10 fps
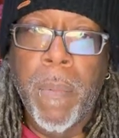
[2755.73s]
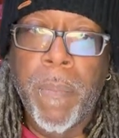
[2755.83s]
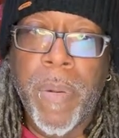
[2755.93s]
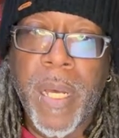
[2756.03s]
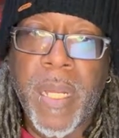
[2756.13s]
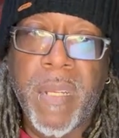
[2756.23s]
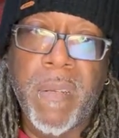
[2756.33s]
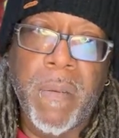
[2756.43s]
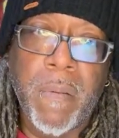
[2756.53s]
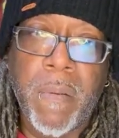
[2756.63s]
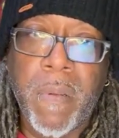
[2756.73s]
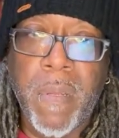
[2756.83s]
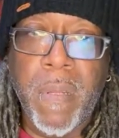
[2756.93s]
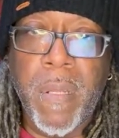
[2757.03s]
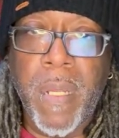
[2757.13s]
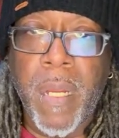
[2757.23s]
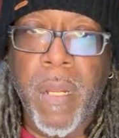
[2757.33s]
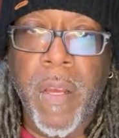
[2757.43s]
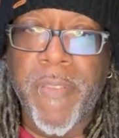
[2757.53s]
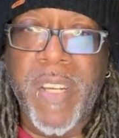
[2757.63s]
But,
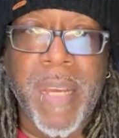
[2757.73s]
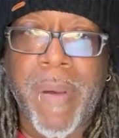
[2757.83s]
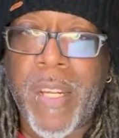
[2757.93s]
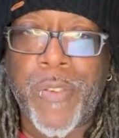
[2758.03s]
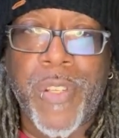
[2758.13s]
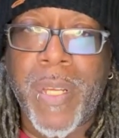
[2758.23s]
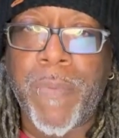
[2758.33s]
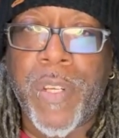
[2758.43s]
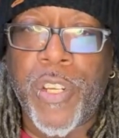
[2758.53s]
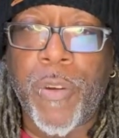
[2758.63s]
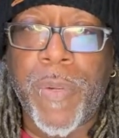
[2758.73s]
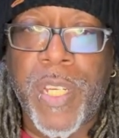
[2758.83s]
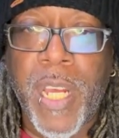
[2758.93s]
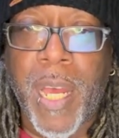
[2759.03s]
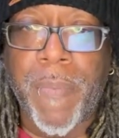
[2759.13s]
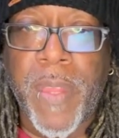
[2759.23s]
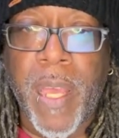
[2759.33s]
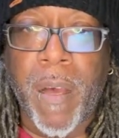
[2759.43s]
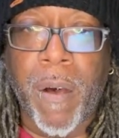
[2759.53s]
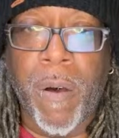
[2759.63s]
every time I do something with Joma Shop, they
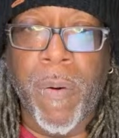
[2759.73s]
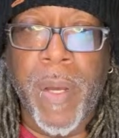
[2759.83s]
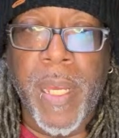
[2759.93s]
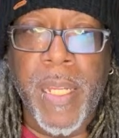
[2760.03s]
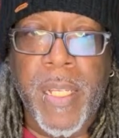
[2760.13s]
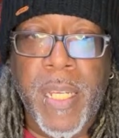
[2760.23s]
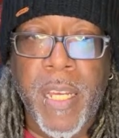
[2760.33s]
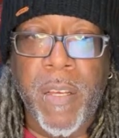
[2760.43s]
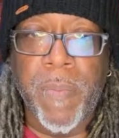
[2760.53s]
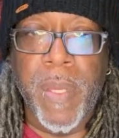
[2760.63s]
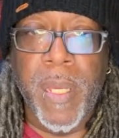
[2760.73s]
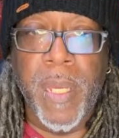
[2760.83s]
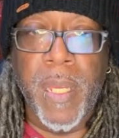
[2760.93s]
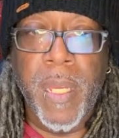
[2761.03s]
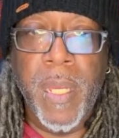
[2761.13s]
always tell me,